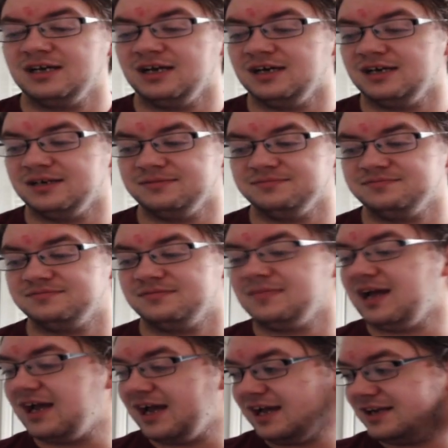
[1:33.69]
Um,
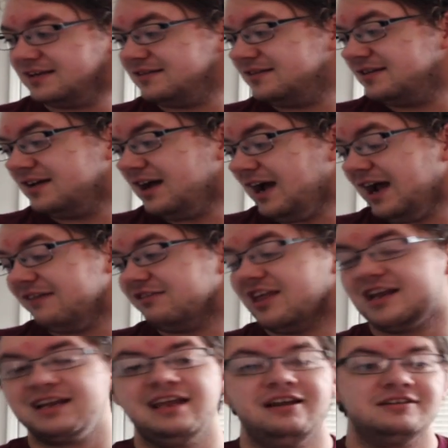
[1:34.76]
I had I have a
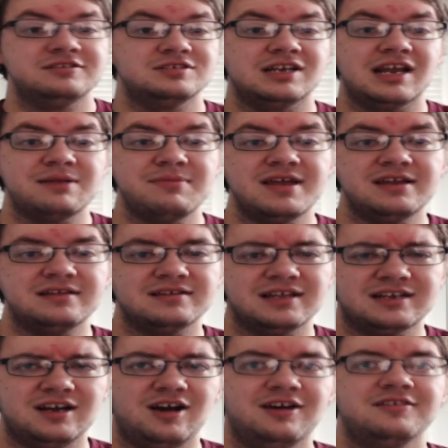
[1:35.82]
lot of characters I gotta make, like
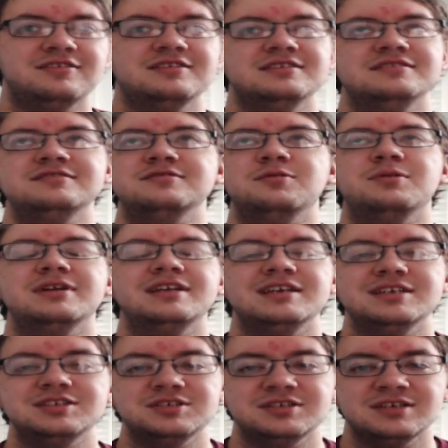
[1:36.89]
one hundred
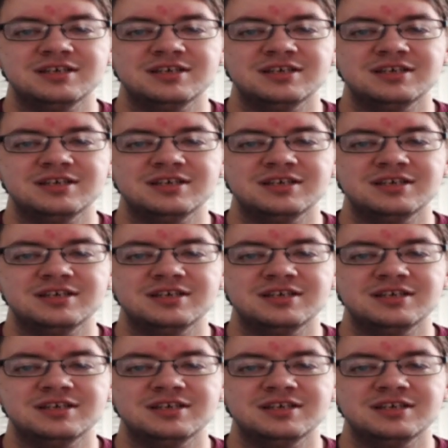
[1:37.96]
twenty-ish,